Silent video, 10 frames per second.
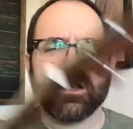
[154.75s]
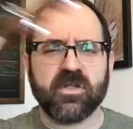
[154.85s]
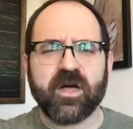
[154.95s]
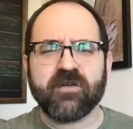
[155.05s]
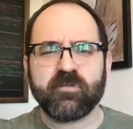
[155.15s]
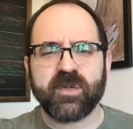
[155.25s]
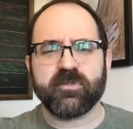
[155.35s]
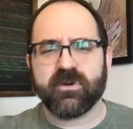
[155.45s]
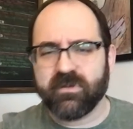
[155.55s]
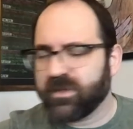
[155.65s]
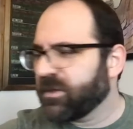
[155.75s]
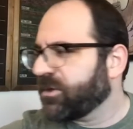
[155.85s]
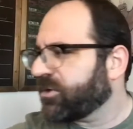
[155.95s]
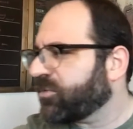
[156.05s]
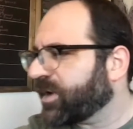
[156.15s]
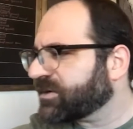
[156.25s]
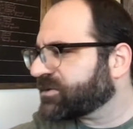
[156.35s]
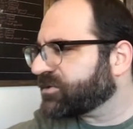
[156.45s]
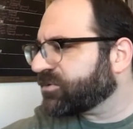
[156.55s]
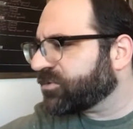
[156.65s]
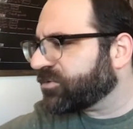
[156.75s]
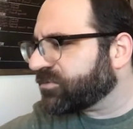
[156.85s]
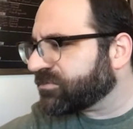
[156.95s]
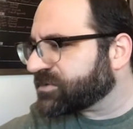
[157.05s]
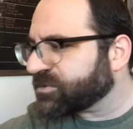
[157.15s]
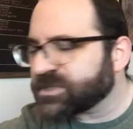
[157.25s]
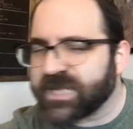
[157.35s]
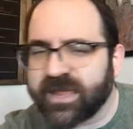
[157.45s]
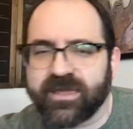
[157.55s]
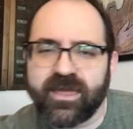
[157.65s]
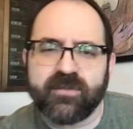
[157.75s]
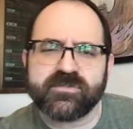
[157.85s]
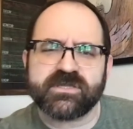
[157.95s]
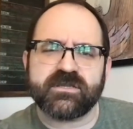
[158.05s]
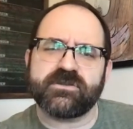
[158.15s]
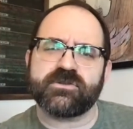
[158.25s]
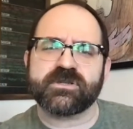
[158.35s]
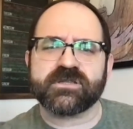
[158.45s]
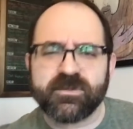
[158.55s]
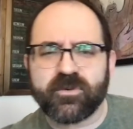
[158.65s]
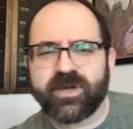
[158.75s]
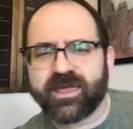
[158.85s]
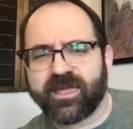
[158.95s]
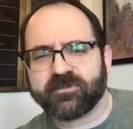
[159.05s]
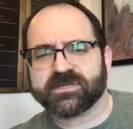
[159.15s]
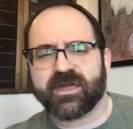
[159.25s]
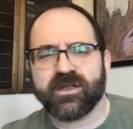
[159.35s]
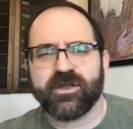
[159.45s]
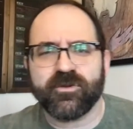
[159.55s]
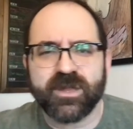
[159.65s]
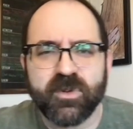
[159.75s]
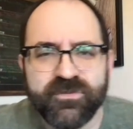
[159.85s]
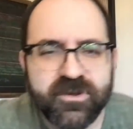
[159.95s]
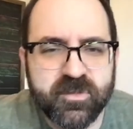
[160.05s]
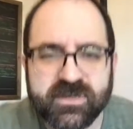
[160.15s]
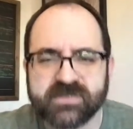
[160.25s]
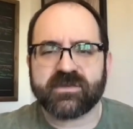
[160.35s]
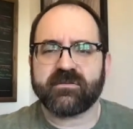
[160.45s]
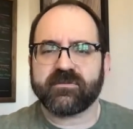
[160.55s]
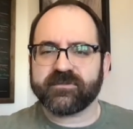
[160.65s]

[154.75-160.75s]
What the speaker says: A lot of people who went to Jewish day camps and Jewish sleepaway camps kind of know Debbie Friedman's